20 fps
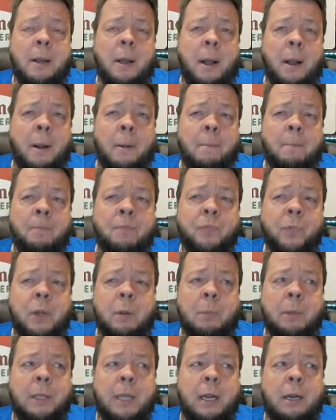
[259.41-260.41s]
Um,
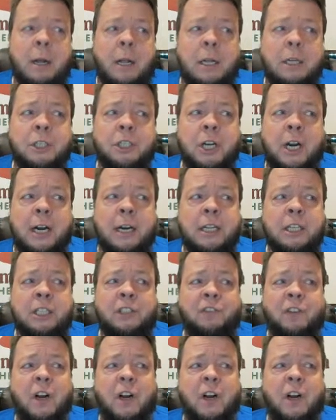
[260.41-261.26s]
but they call it Chinese